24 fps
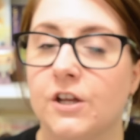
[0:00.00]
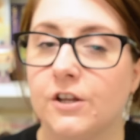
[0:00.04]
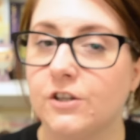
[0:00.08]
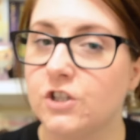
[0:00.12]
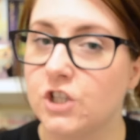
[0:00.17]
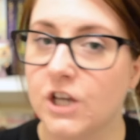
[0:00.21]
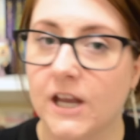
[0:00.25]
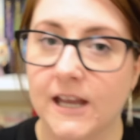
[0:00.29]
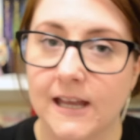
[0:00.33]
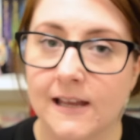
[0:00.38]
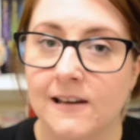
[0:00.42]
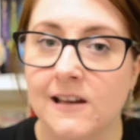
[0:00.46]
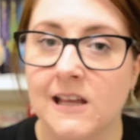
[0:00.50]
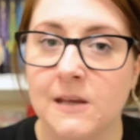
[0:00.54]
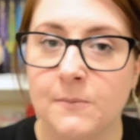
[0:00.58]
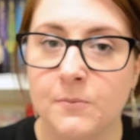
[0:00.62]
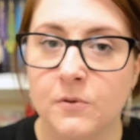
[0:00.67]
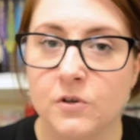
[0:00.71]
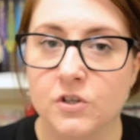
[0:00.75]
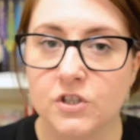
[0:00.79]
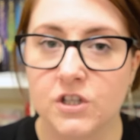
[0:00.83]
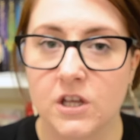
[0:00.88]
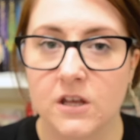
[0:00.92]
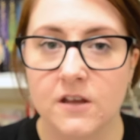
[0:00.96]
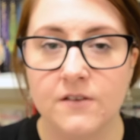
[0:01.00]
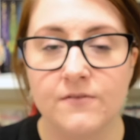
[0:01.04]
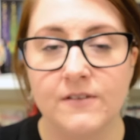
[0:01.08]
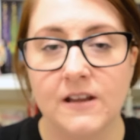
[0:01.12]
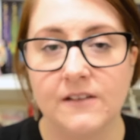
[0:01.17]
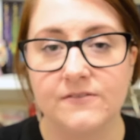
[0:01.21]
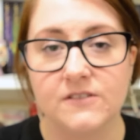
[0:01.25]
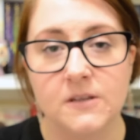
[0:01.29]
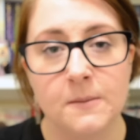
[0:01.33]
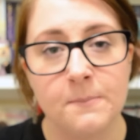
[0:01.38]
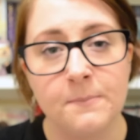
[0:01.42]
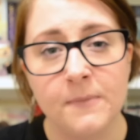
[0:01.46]
JLA books that have
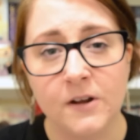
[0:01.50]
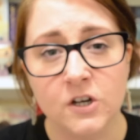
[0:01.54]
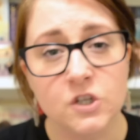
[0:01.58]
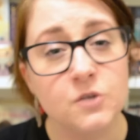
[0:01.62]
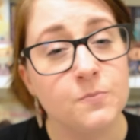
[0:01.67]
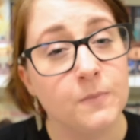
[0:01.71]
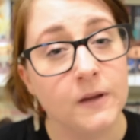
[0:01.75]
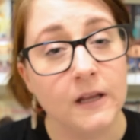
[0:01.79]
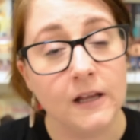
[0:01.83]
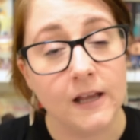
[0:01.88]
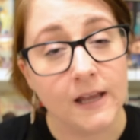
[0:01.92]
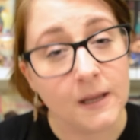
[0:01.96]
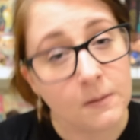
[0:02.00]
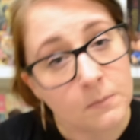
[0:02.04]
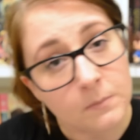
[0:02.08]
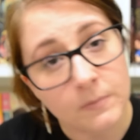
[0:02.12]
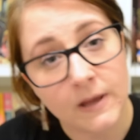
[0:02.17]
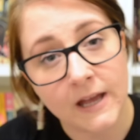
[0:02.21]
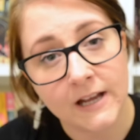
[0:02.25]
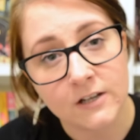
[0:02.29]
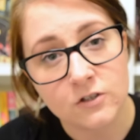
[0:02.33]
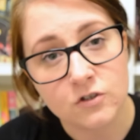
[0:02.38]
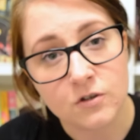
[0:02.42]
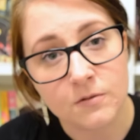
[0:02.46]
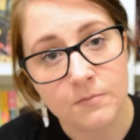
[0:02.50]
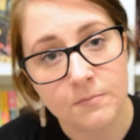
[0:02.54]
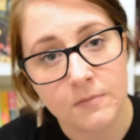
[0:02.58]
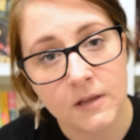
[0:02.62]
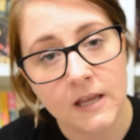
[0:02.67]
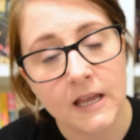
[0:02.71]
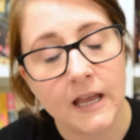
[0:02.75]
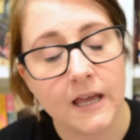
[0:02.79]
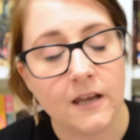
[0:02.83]
left a much bigger impact on me,